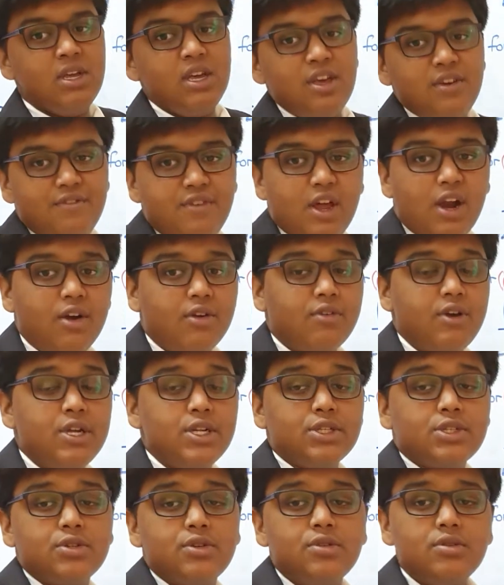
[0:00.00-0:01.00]
We are going
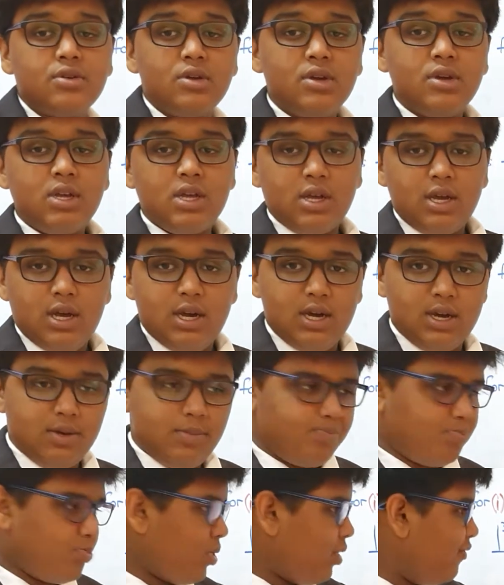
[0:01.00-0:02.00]
to
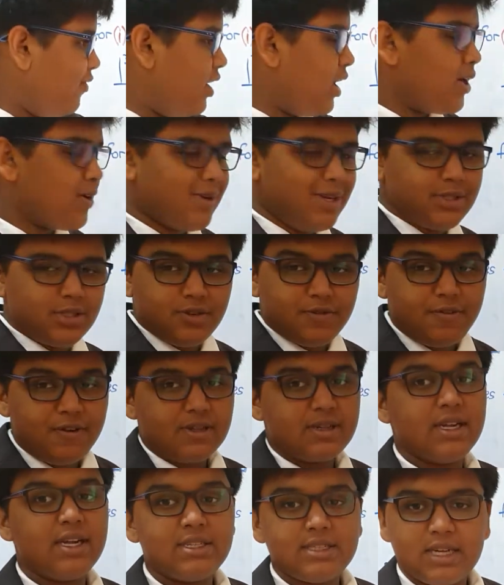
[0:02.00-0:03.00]

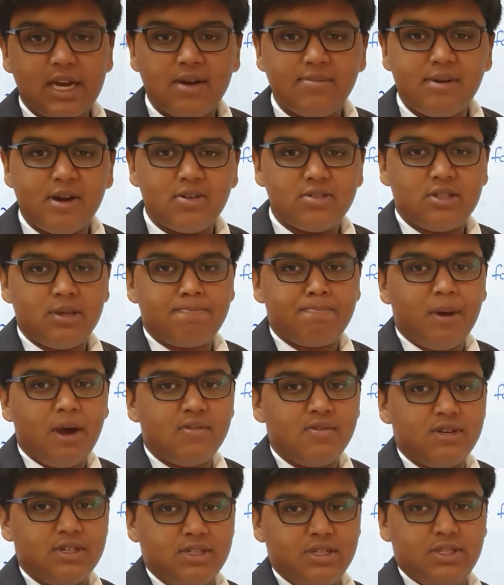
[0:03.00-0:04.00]
forget about the
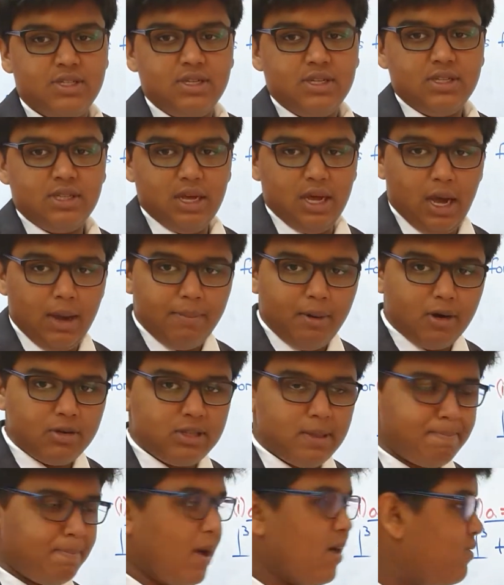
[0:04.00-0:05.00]
powers,
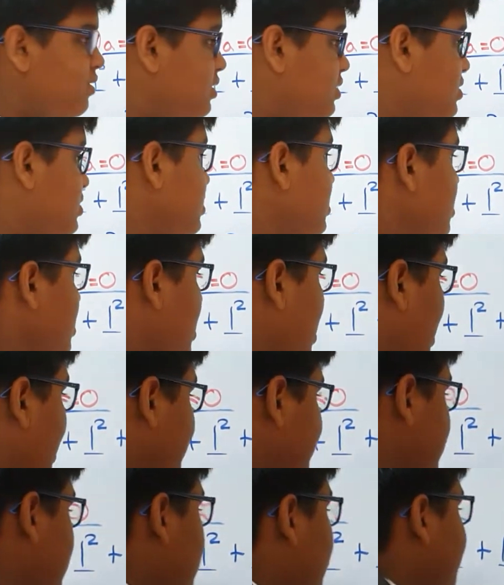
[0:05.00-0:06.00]
and
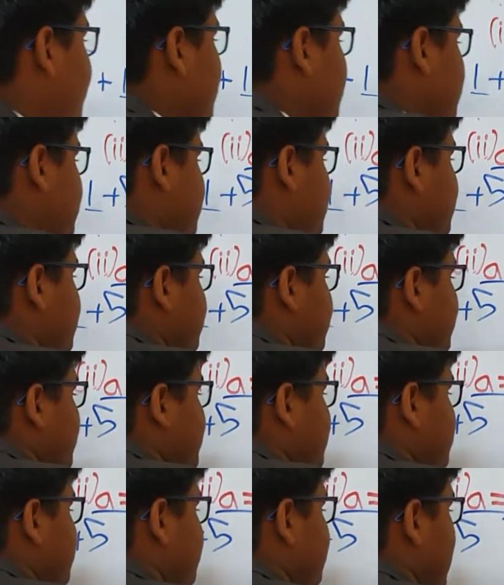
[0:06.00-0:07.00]
now we are just going
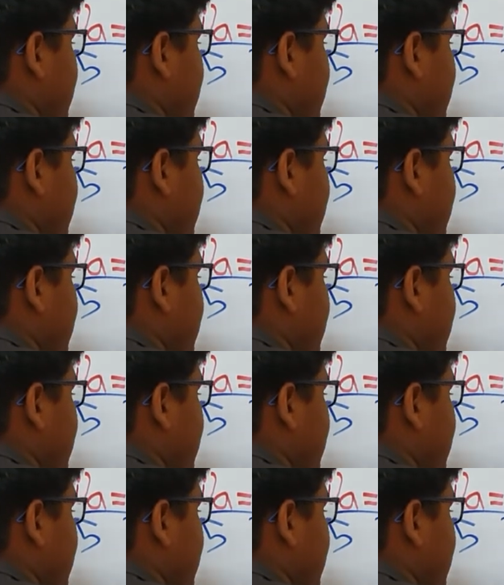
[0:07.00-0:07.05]
to